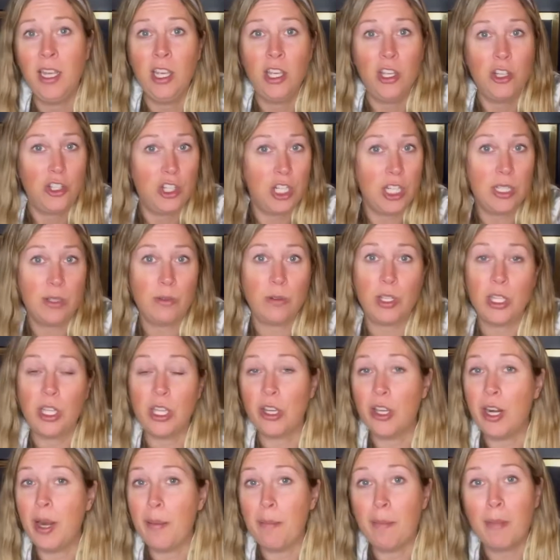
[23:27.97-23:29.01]
She's really
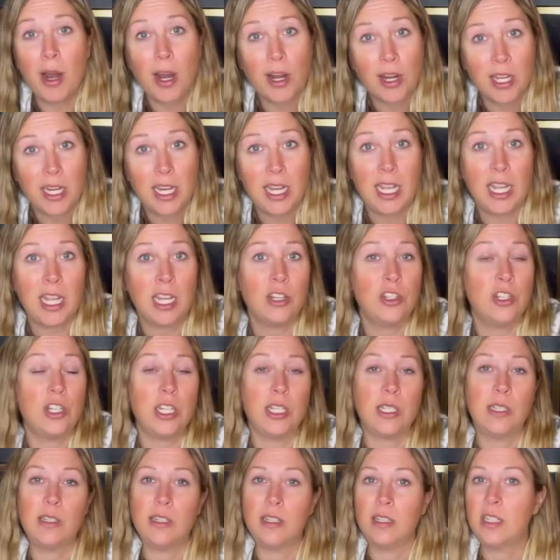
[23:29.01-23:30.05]
good at marketing.
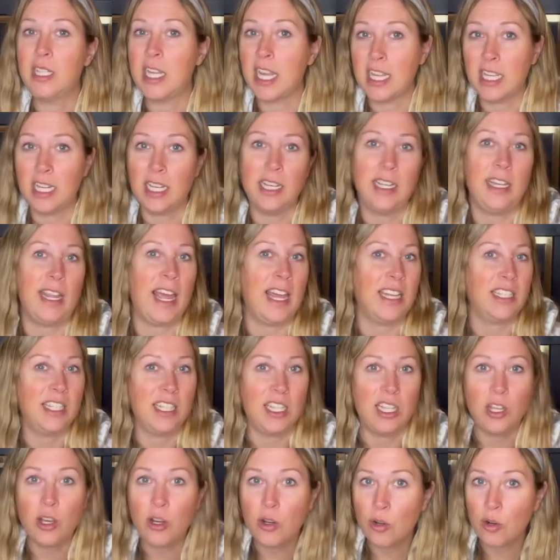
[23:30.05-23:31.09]
She's taken an S
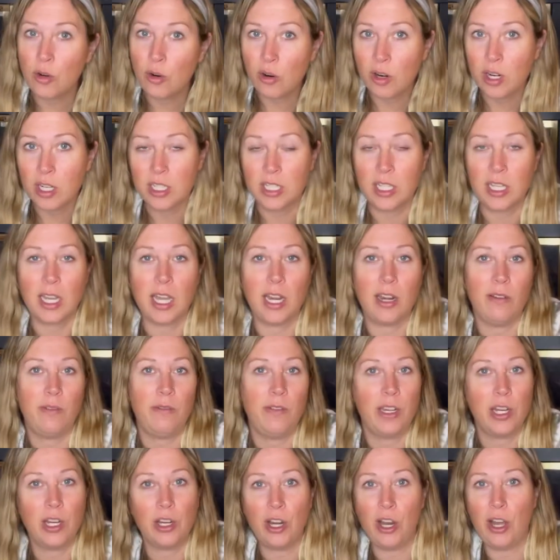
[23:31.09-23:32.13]
E O course to kind of
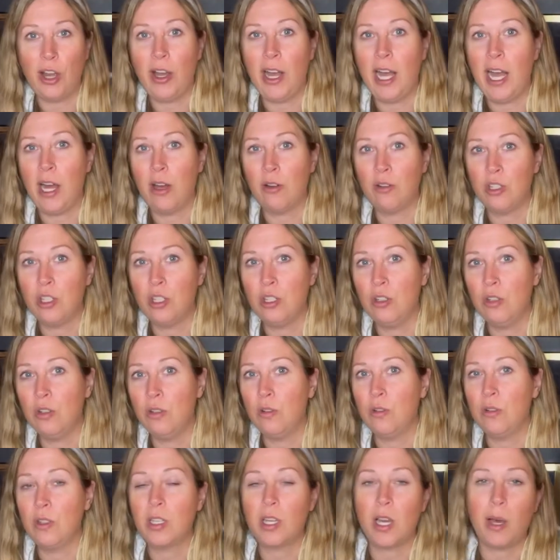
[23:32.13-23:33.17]
figure out how
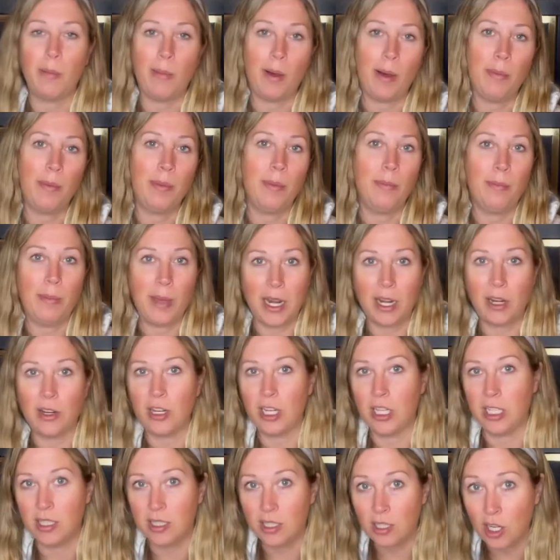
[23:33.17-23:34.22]
to come up better
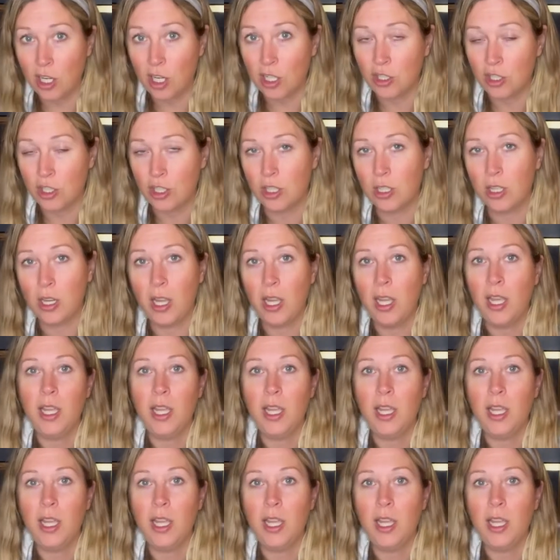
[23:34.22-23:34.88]
in search.